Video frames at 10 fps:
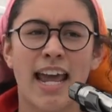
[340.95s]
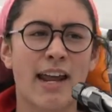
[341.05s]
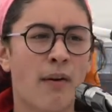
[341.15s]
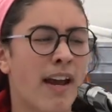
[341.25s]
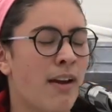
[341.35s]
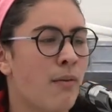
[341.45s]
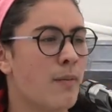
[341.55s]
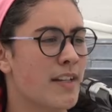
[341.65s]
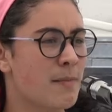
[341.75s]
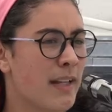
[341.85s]
And I
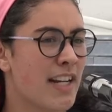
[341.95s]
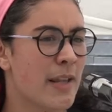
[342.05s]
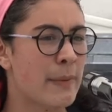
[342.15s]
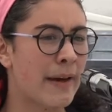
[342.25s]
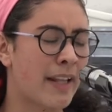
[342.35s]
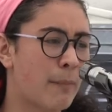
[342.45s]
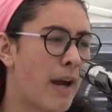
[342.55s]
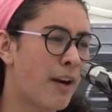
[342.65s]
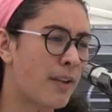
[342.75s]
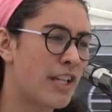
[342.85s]
explained to them about like
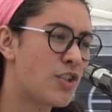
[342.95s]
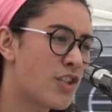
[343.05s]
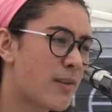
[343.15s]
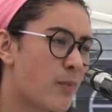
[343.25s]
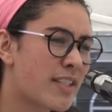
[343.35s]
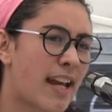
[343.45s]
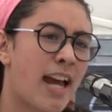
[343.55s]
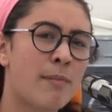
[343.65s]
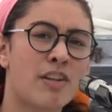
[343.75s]
my relationship with time,